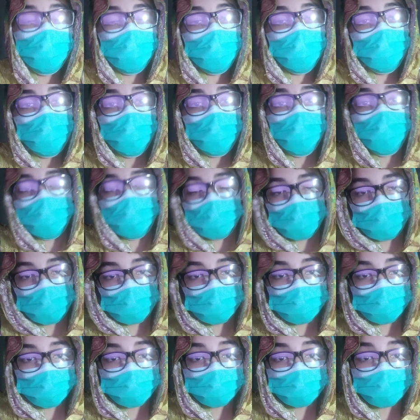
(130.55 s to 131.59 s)
what are some of
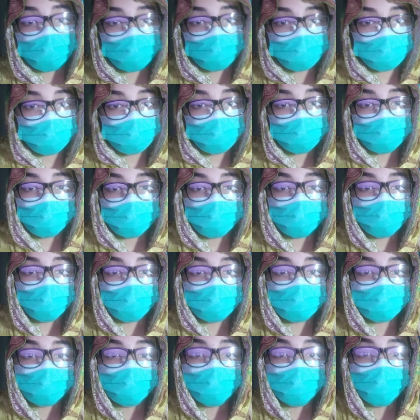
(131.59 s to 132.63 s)
the major freelancing